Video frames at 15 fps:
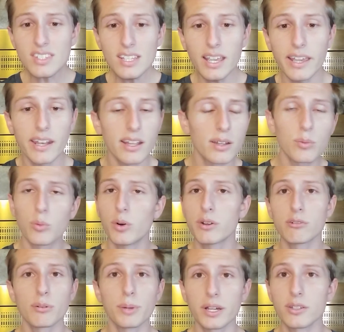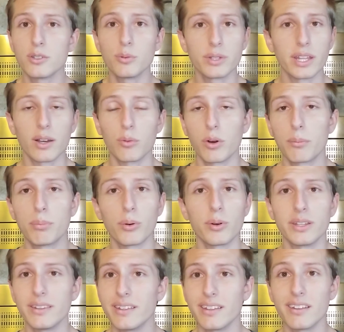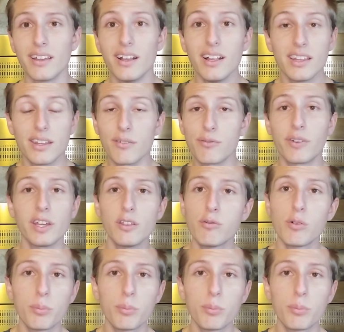And I want to remind you with that one point that faithful